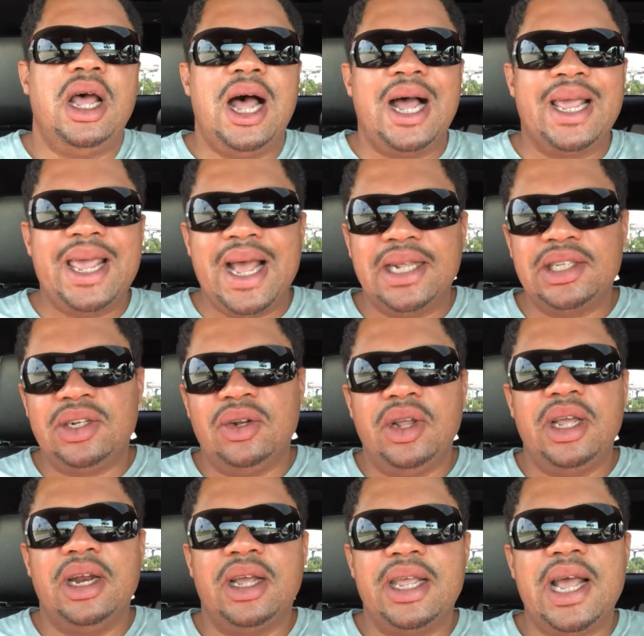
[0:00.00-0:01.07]
a Castle
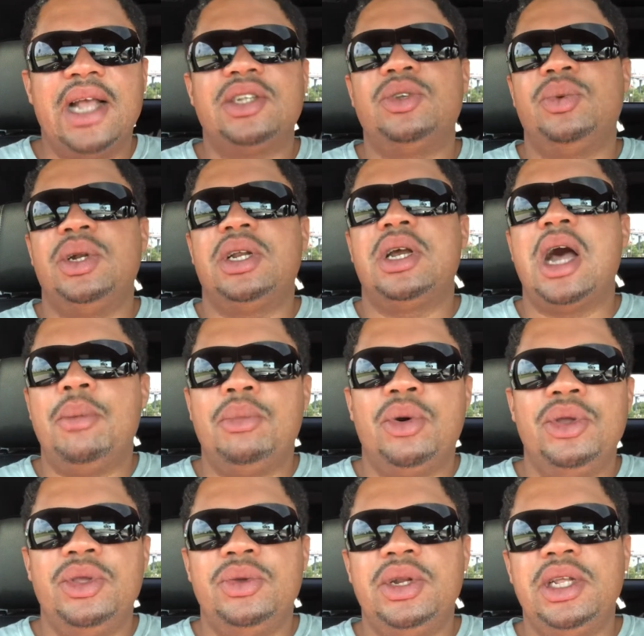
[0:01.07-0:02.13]
and a Castle with
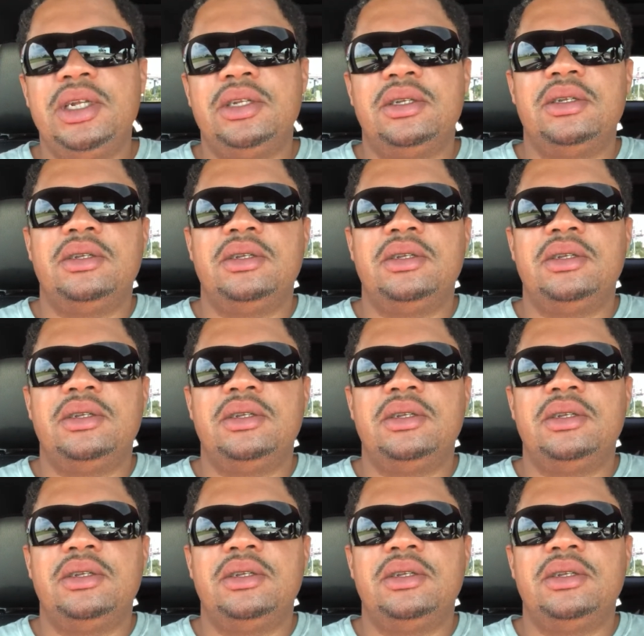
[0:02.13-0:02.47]
combo unit